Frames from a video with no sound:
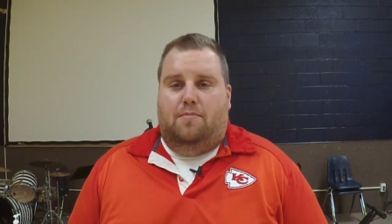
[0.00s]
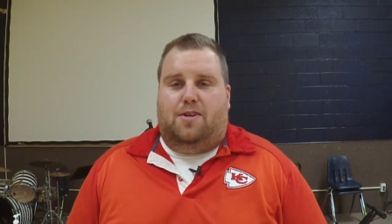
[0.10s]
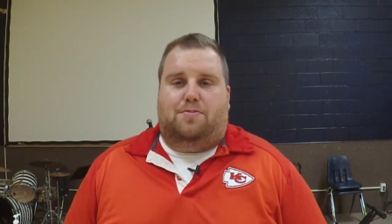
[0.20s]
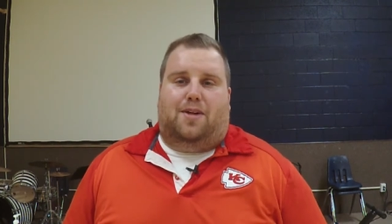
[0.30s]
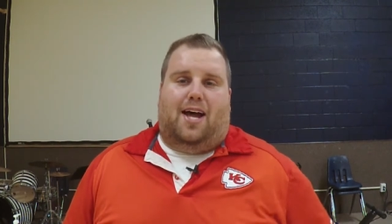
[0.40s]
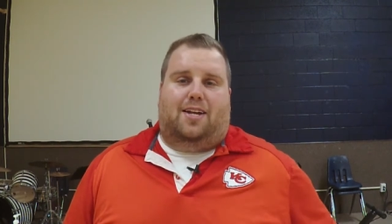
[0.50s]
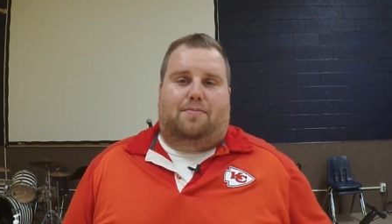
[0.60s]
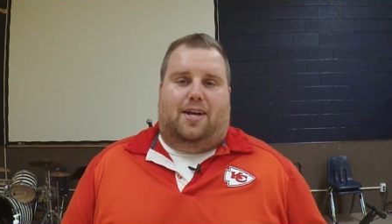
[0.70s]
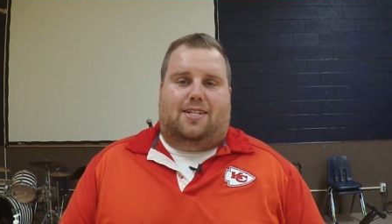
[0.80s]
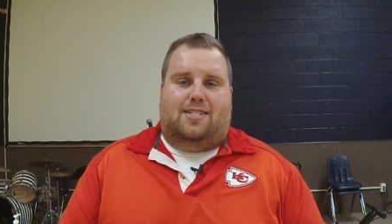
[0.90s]
people had
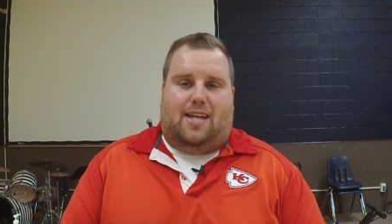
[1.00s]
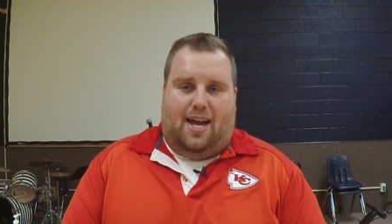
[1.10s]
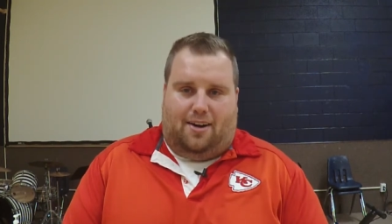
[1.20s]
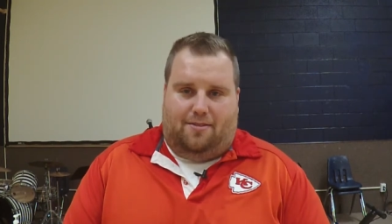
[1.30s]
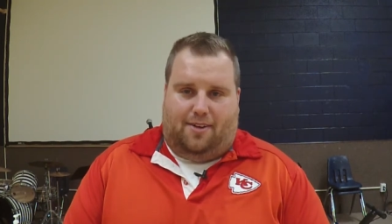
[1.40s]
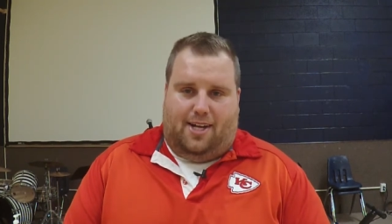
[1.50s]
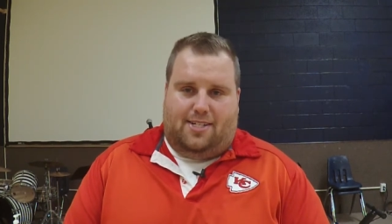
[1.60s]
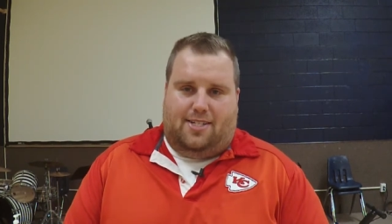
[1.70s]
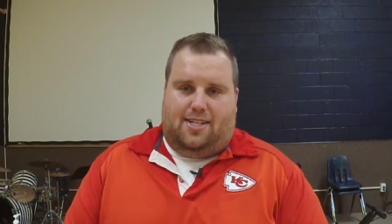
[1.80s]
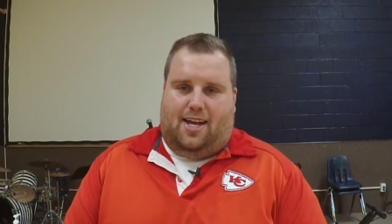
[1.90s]
to make
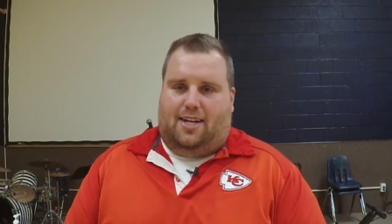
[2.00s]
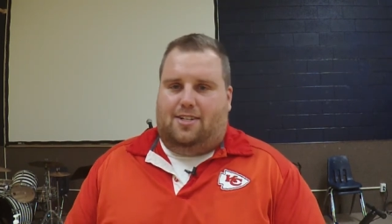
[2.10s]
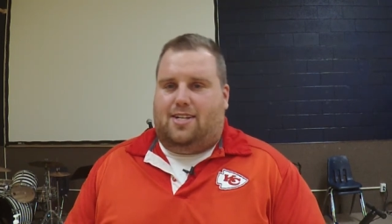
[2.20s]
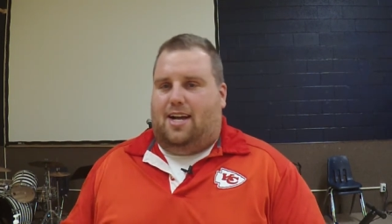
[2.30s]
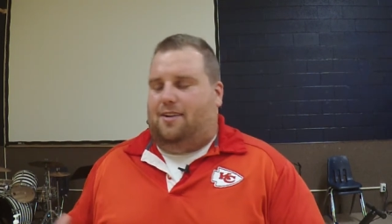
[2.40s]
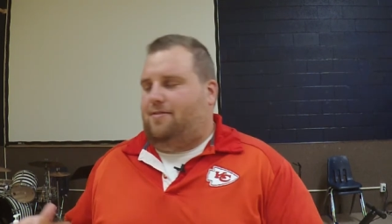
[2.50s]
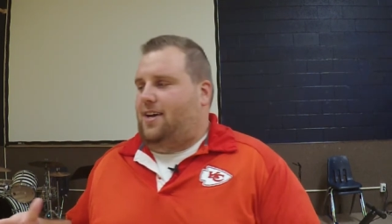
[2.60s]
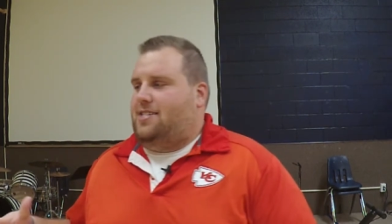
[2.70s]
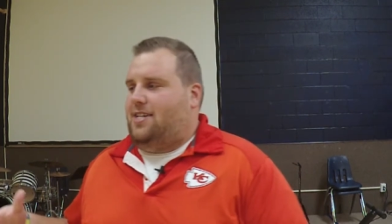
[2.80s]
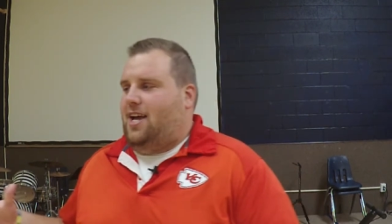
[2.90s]
sacrifices. They had to
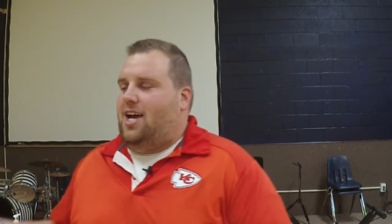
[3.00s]
sacrifice an